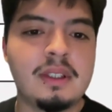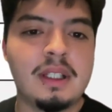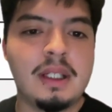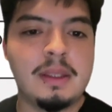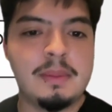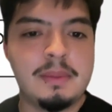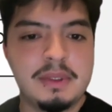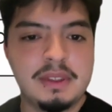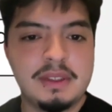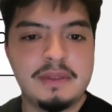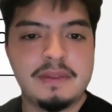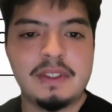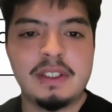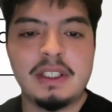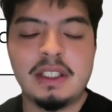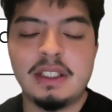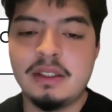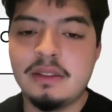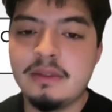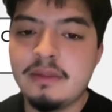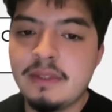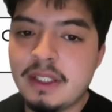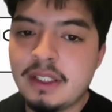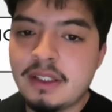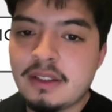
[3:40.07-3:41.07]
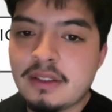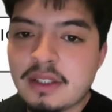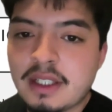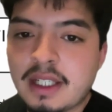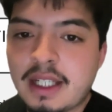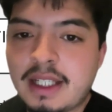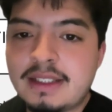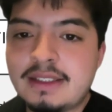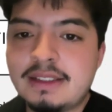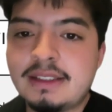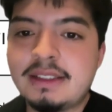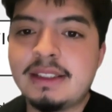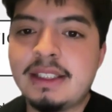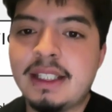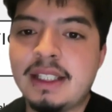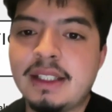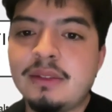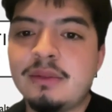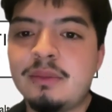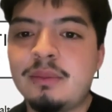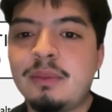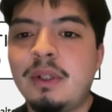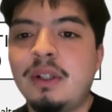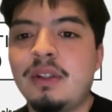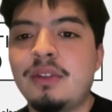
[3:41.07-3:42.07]
I believe, an innovator as he
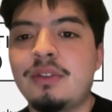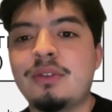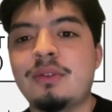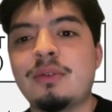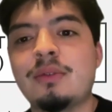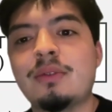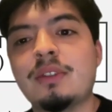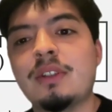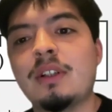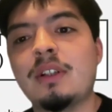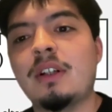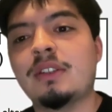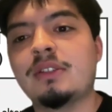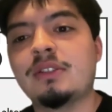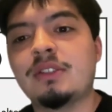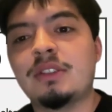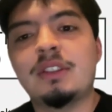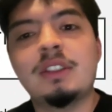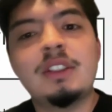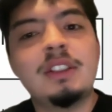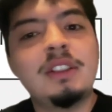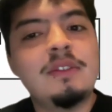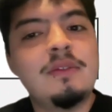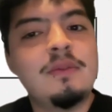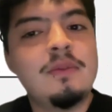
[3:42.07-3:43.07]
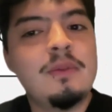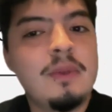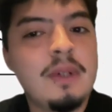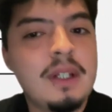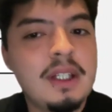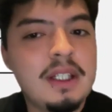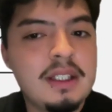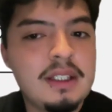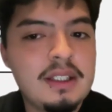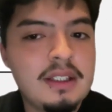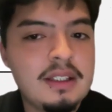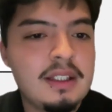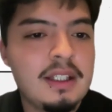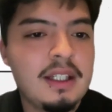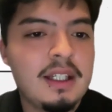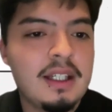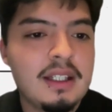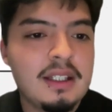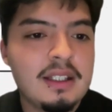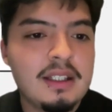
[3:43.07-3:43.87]
gained wealth through the alternative way,